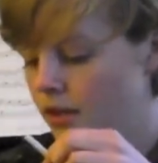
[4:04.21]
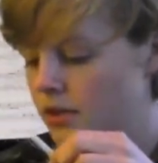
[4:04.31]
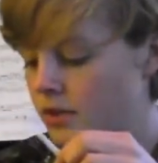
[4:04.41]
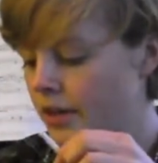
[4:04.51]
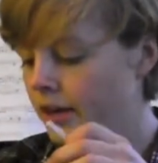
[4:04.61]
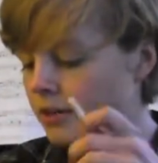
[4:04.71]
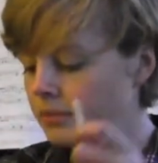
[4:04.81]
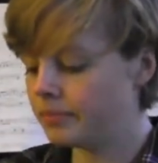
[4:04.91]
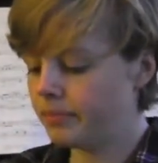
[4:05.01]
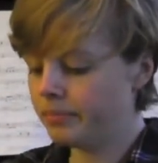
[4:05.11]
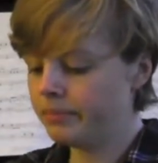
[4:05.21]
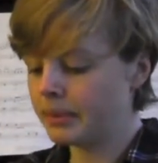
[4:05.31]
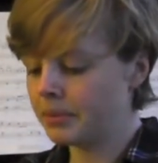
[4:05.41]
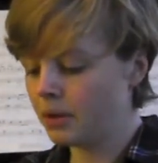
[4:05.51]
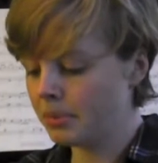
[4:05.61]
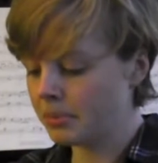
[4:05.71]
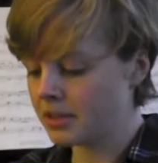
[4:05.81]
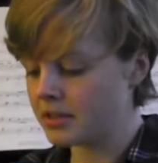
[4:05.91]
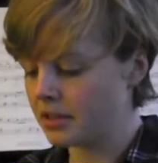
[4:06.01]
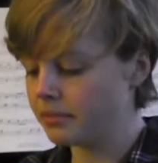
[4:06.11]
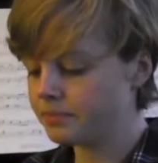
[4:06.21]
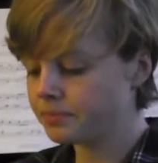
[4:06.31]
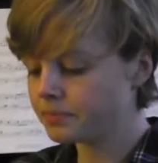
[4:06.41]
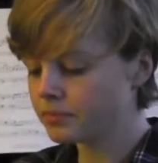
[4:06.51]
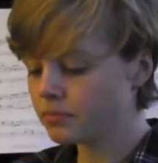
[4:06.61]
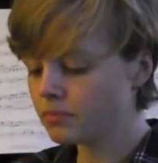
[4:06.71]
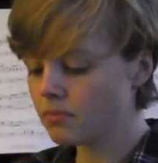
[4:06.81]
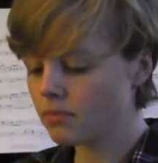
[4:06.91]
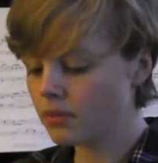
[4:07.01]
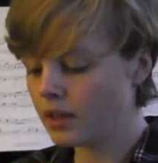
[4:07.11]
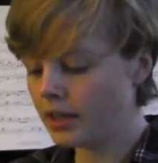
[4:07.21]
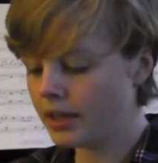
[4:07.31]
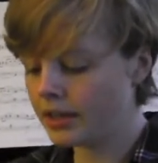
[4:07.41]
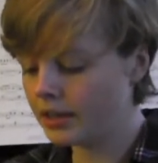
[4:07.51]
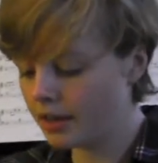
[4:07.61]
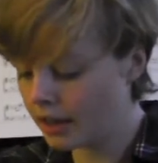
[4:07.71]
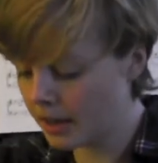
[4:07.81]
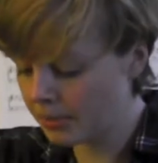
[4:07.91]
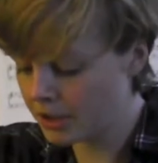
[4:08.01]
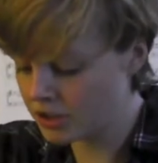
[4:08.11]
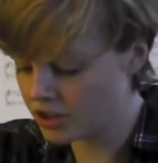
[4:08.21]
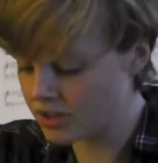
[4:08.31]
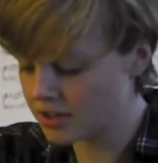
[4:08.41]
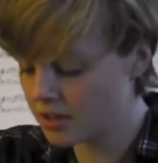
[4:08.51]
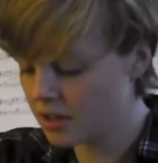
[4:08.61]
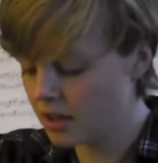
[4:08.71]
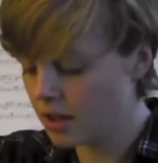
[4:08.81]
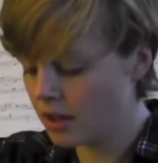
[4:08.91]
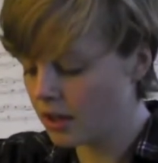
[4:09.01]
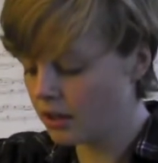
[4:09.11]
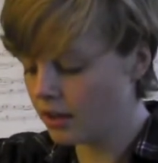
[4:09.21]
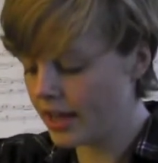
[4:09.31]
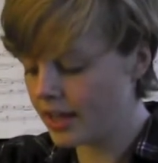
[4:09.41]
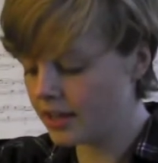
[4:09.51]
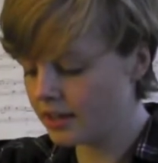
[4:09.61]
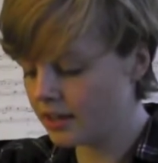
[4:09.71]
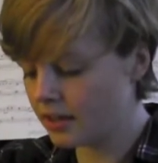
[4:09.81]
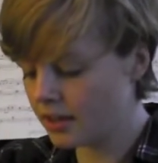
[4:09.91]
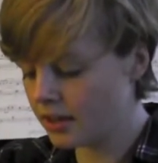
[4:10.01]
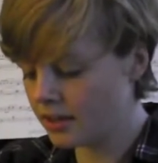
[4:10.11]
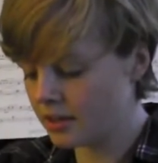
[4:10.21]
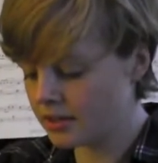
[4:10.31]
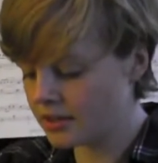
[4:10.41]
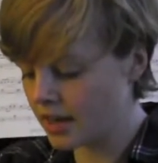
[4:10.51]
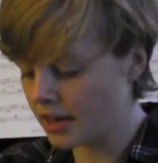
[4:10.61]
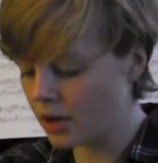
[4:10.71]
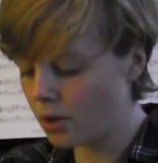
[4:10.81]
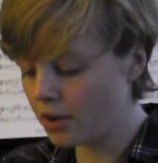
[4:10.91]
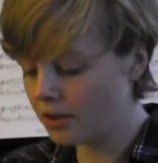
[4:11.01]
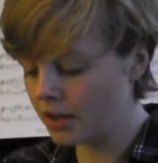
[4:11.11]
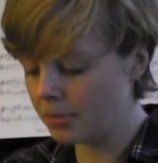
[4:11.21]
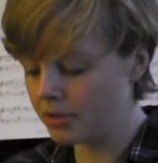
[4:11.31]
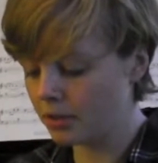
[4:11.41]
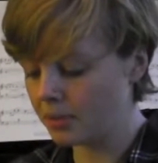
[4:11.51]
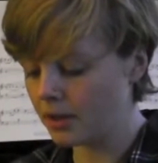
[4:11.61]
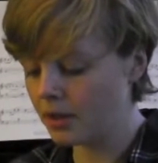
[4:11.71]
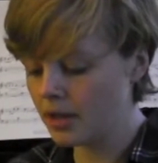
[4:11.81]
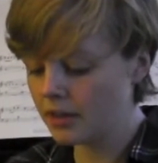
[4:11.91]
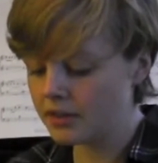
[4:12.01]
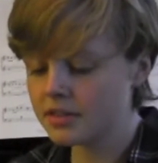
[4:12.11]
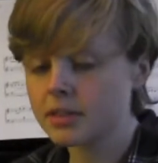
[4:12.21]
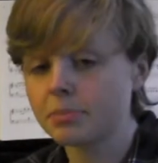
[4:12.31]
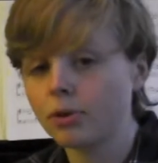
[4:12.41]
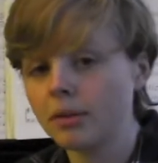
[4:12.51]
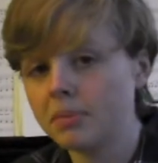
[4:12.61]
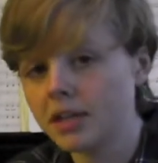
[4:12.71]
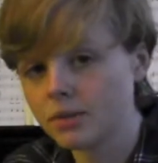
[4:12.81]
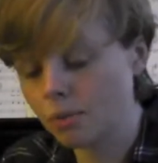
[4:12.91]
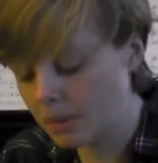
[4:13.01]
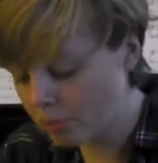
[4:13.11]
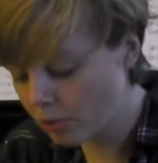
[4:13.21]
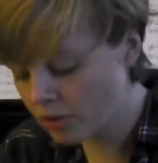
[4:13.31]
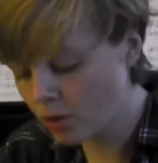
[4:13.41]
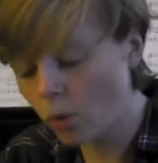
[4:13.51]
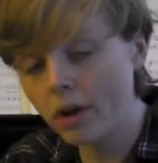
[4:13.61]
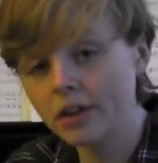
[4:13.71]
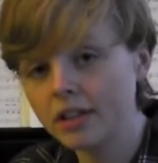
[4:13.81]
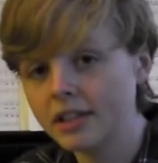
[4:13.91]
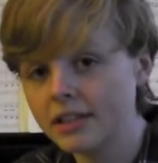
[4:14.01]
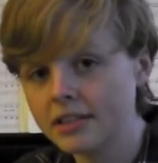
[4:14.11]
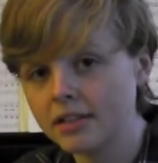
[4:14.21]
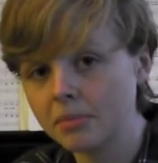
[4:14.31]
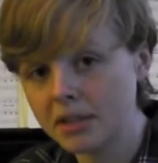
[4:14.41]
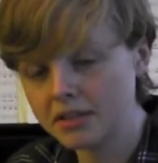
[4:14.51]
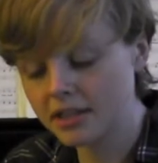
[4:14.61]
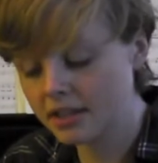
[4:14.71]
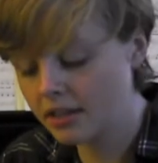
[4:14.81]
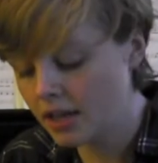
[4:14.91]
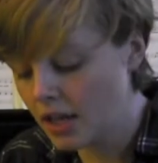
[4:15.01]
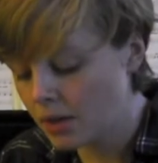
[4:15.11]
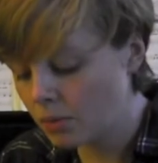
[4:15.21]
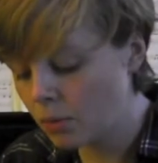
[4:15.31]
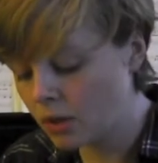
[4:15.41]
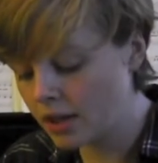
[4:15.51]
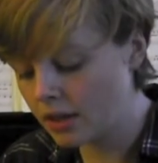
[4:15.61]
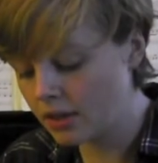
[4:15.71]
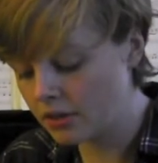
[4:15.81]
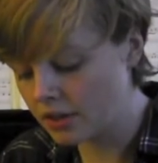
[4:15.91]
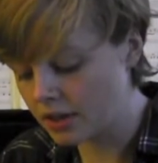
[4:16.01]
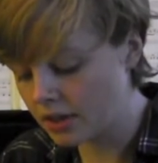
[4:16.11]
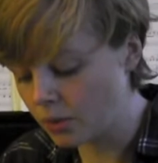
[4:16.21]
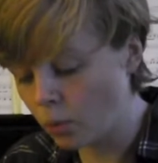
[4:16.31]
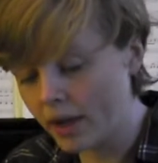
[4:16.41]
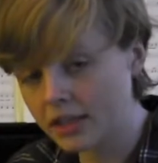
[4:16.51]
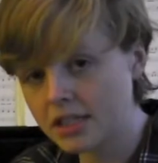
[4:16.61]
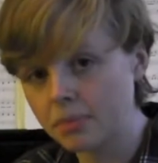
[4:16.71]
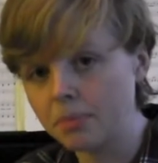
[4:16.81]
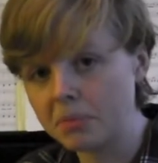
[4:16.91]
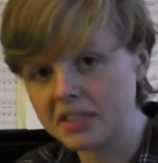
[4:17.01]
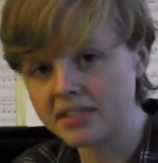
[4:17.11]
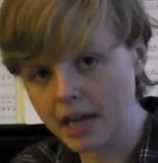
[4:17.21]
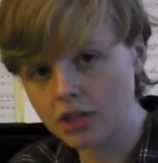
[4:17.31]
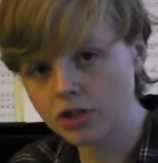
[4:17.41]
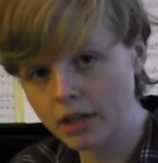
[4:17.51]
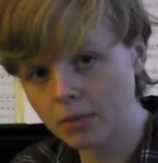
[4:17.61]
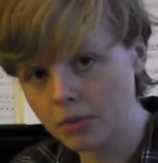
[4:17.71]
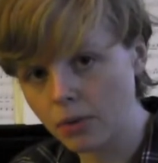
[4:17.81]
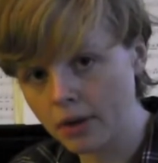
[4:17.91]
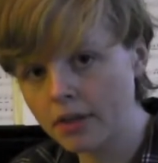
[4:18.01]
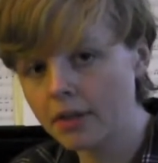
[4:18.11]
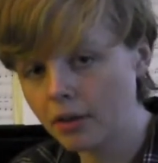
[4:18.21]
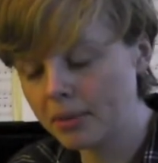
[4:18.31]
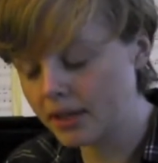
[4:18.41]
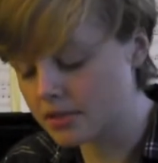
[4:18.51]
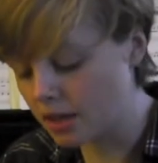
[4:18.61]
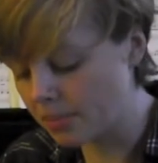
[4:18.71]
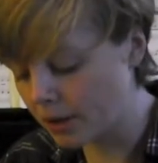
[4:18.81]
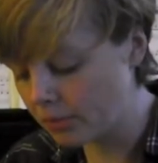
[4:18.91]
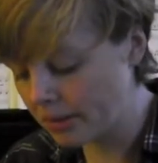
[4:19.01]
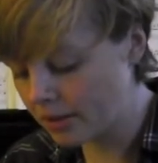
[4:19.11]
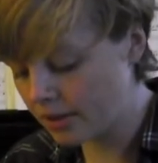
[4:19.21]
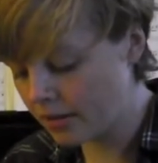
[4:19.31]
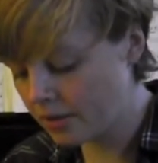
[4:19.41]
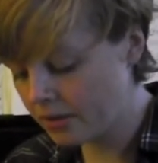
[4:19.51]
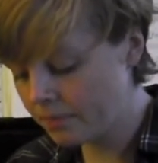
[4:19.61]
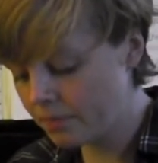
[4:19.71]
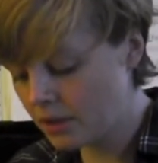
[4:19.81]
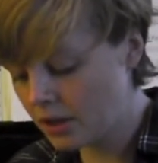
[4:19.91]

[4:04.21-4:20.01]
So now I'm going to open my tin, and I'm going to just lay it on the inside and coil it up a little bit. This is important because when we pour the oil into the mint tin, we want the wick to be saturated with oil a little bit. It's going to burn better that way.